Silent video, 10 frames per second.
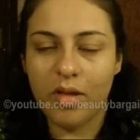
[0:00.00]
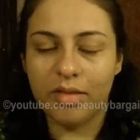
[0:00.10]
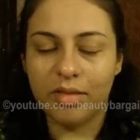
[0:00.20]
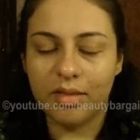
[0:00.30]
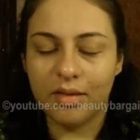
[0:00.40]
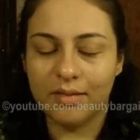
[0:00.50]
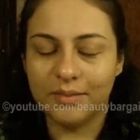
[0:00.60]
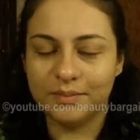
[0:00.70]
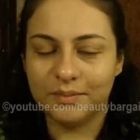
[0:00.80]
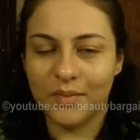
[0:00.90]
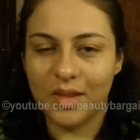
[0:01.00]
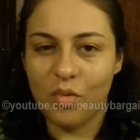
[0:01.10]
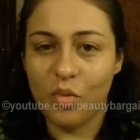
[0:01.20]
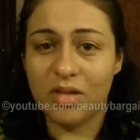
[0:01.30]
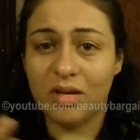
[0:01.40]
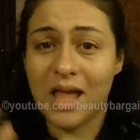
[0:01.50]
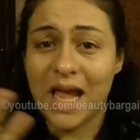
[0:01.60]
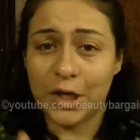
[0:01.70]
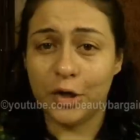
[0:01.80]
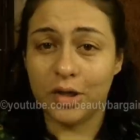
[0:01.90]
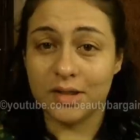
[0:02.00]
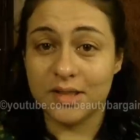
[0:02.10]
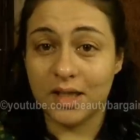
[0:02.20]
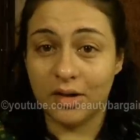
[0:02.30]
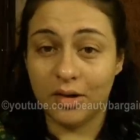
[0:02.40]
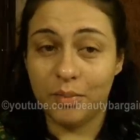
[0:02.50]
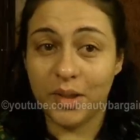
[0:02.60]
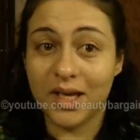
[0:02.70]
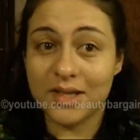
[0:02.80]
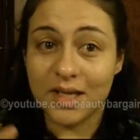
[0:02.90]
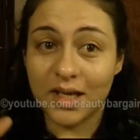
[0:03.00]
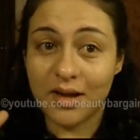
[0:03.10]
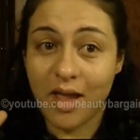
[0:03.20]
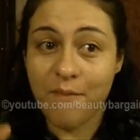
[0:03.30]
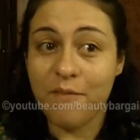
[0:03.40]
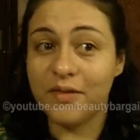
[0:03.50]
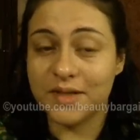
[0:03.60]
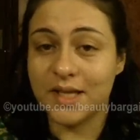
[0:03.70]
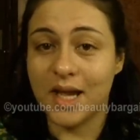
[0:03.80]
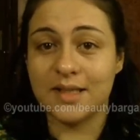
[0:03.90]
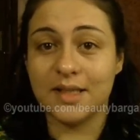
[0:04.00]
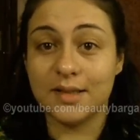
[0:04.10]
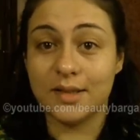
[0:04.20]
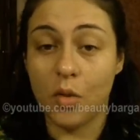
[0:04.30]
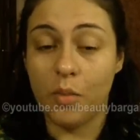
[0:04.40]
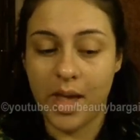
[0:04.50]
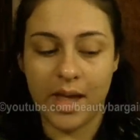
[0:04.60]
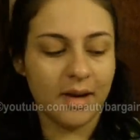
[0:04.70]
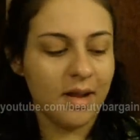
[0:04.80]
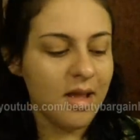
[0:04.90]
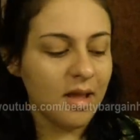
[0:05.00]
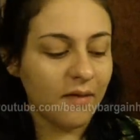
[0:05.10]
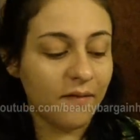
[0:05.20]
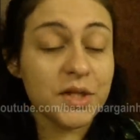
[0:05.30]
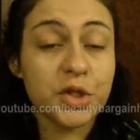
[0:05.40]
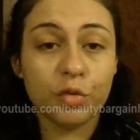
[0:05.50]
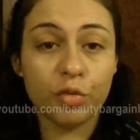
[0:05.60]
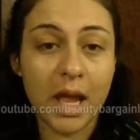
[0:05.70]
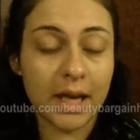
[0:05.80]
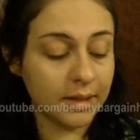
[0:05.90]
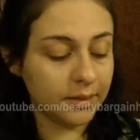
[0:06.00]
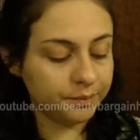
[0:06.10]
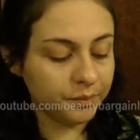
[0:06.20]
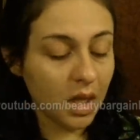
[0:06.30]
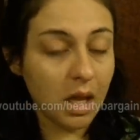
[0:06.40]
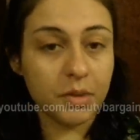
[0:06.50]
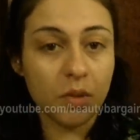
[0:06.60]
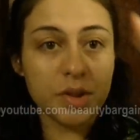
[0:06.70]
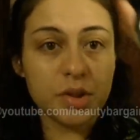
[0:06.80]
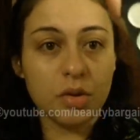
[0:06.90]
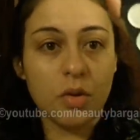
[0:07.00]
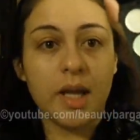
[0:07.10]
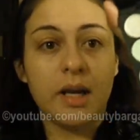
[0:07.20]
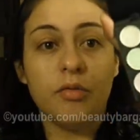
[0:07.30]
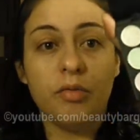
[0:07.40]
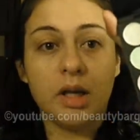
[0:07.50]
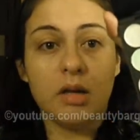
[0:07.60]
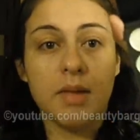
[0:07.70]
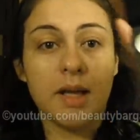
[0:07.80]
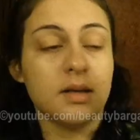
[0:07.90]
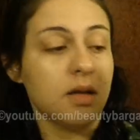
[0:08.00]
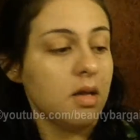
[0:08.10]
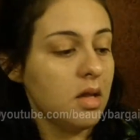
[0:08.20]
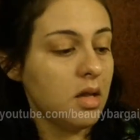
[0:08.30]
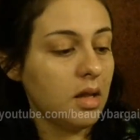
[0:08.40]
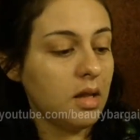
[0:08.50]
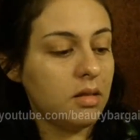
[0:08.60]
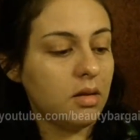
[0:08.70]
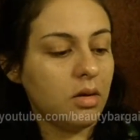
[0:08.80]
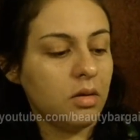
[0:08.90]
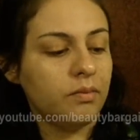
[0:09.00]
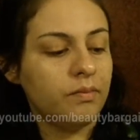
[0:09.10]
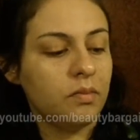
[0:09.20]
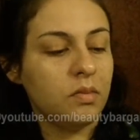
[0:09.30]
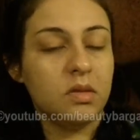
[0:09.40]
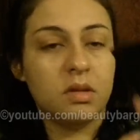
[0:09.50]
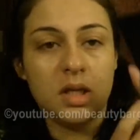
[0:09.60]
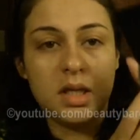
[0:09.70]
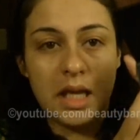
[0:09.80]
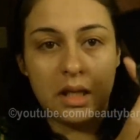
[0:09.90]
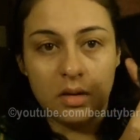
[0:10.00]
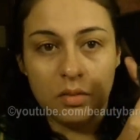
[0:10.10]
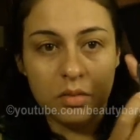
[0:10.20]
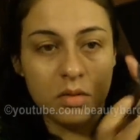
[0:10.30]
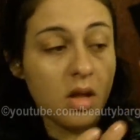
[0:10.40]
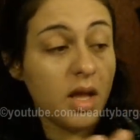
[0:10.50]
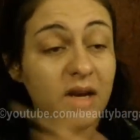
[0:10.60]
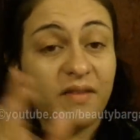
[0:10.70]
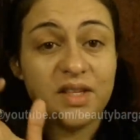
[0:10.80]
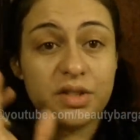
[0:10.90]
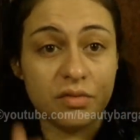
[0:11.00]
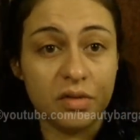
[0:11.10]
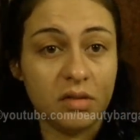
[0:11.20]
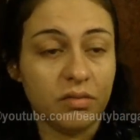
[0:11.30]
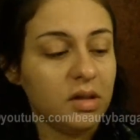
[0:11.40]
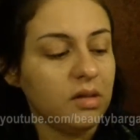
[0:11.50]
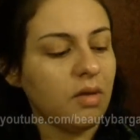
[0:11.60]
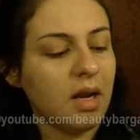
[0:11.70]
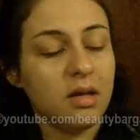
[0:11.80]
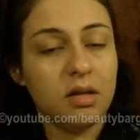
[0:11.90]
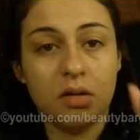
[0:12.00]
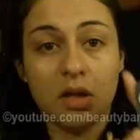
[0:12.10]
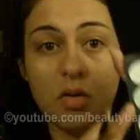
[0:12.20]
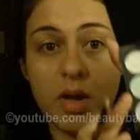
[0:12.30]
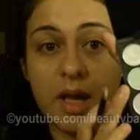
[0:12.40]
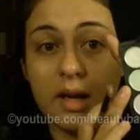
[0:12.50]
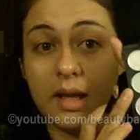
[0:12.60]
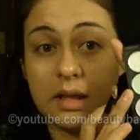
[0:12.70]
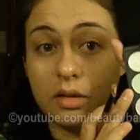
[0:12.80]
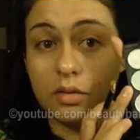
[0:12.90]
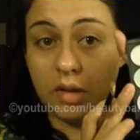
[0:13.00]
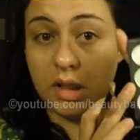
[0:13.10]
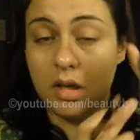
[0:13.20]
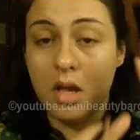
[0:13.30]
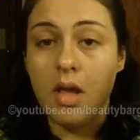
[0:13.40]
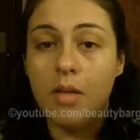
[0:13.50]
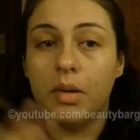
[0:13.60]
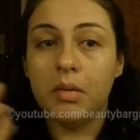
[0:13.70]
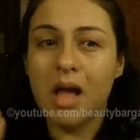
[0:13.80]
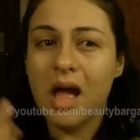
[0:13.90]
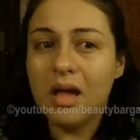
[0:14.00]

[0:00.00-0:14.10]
with a lighter concealer, because it emphasizes it so bad. If it's red, I'm going to go ahead and recommend either the yellow, and if it's really, really red, you can go ahead and get the green. But